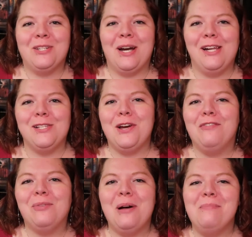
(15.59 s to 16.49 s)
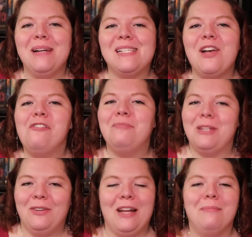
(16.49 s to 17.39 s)
to try not to overwhelm myself
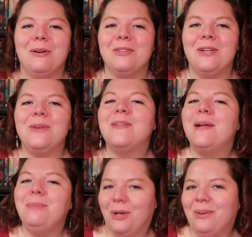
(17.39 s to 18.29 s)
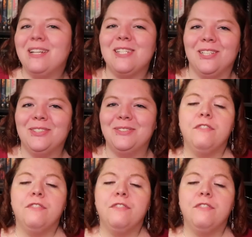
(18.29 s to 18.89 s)
but you and I both know that I'm going to.